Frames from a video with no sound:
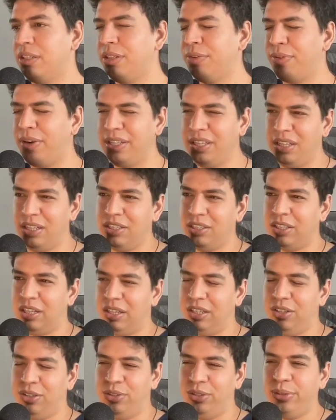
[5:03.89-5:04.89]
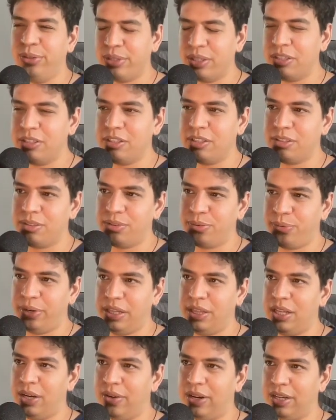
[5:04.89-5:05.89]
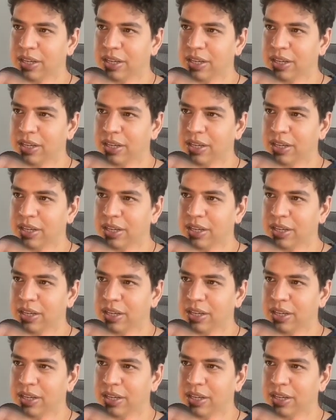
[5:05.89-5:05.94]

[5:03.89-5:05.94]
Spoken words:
The finally is a little useless right now.